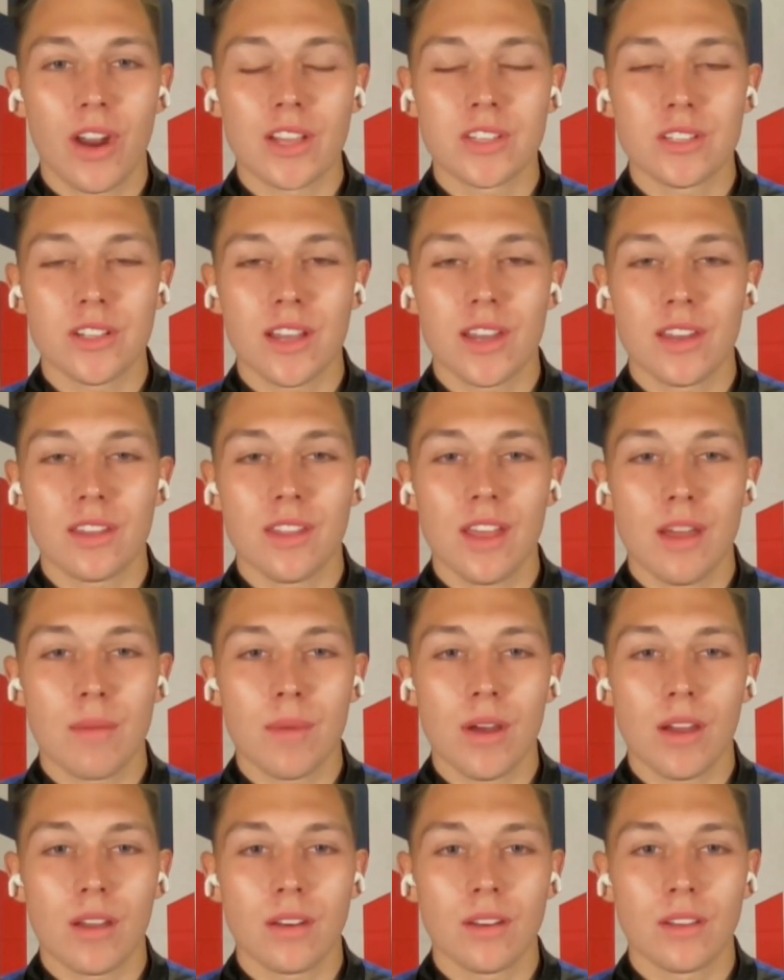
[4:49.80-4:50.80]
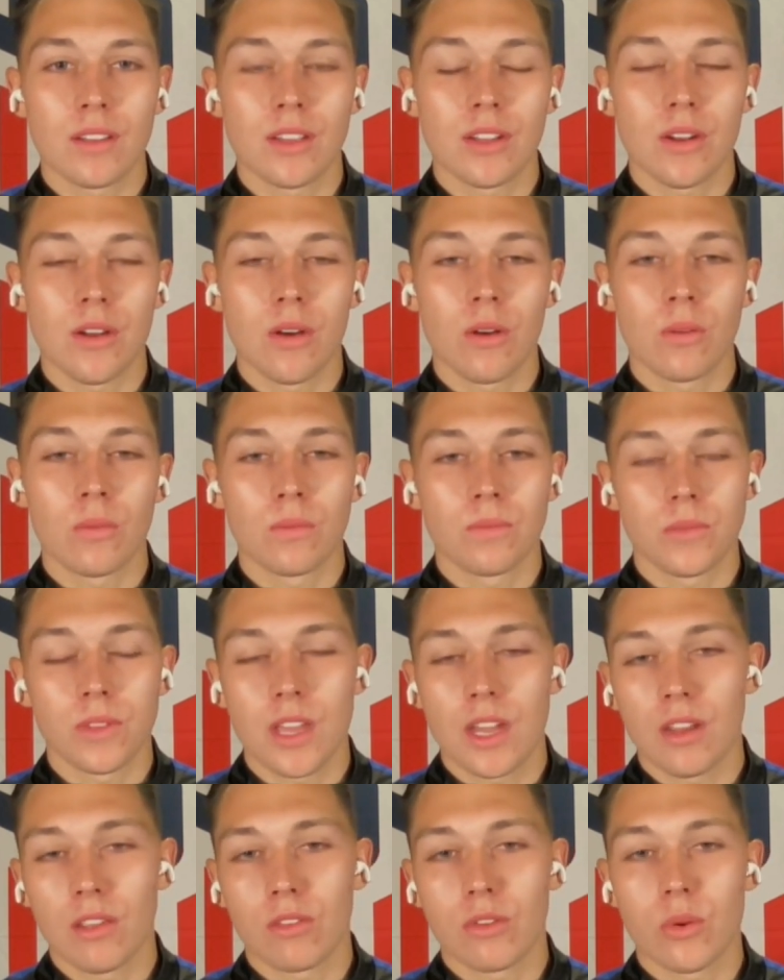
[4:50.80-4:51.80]
definitely congratulated them on you
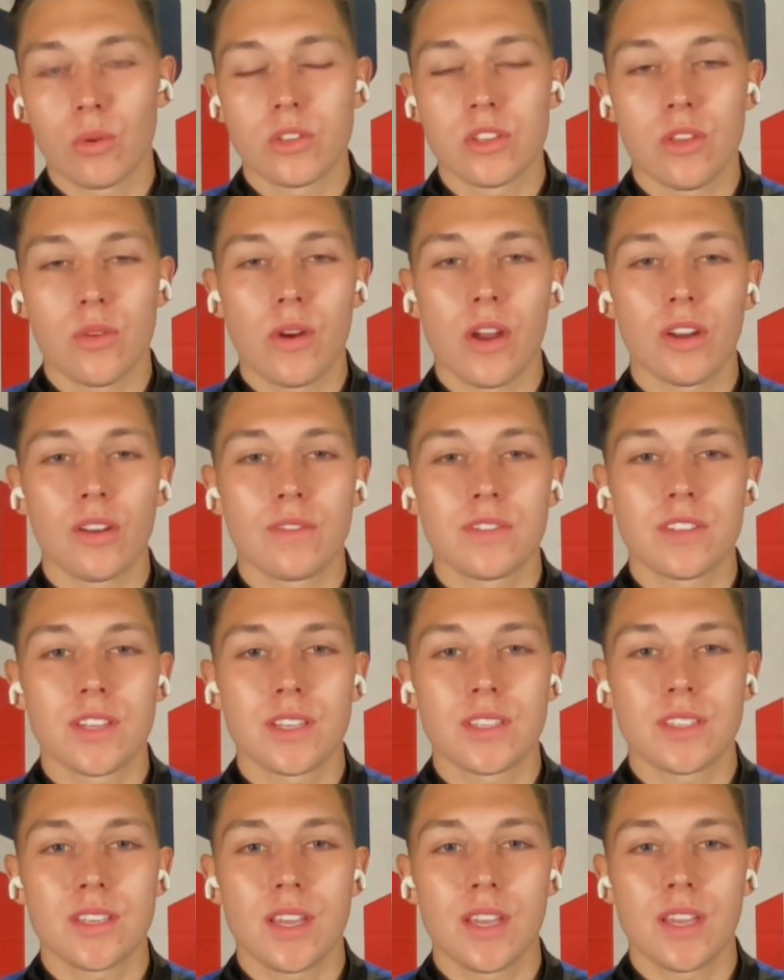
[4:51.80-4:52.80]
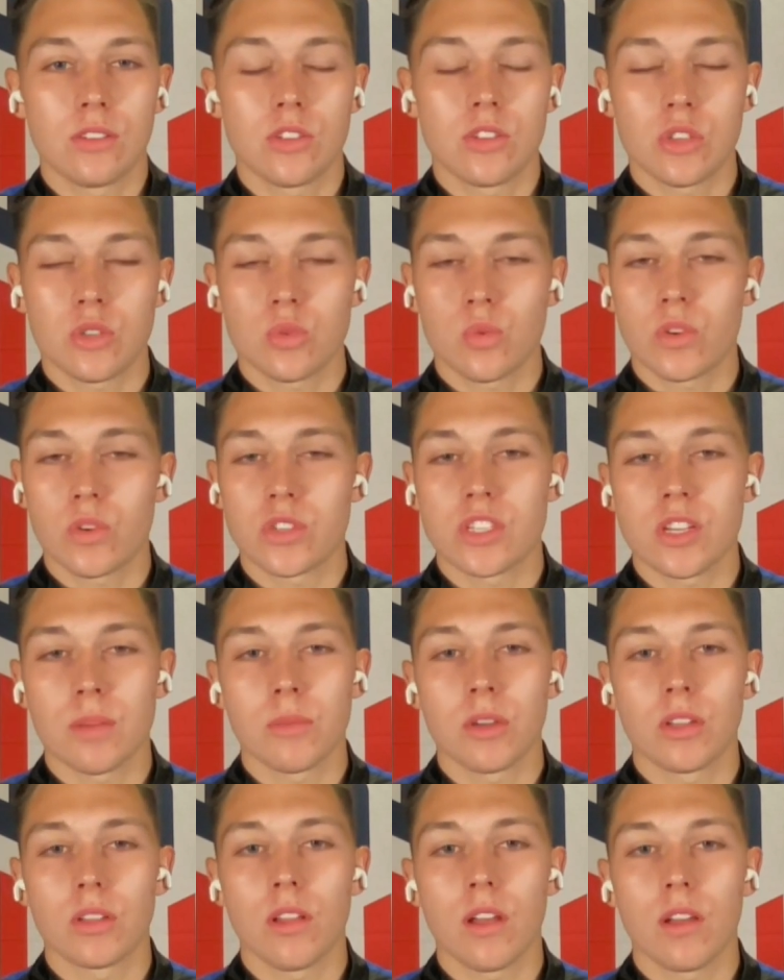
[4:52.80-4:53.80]
know getting through to the round of 16, and
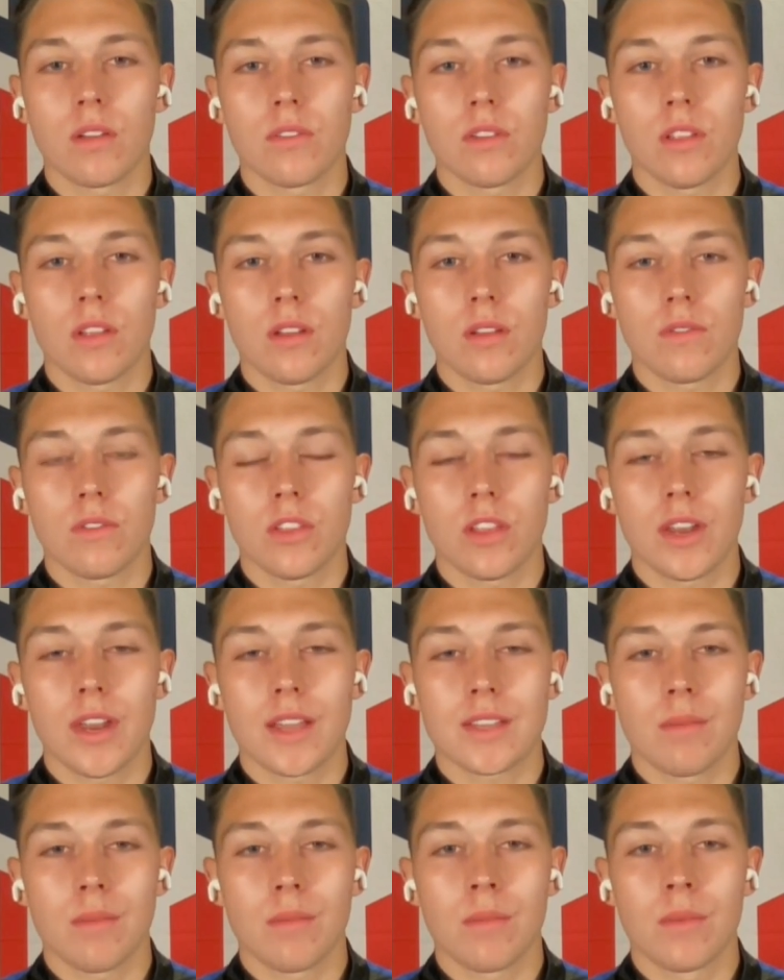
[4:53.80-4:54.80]
just wish them good luck for the